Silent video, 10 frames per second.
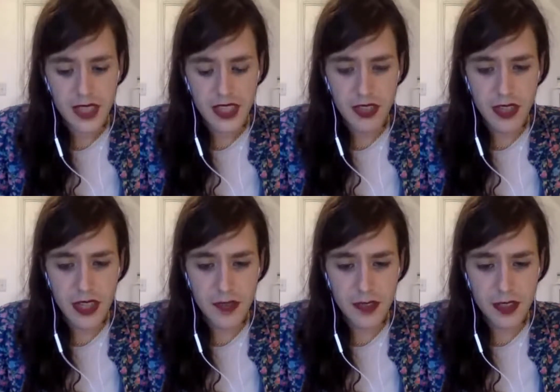And you'd
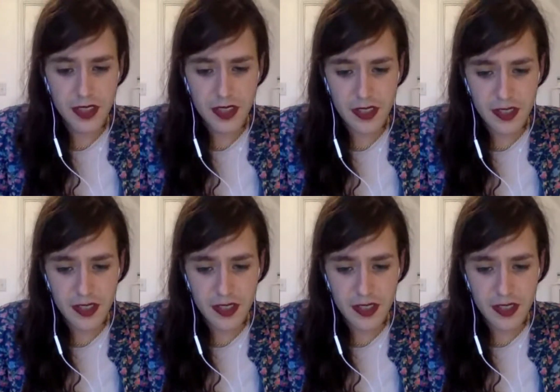have to,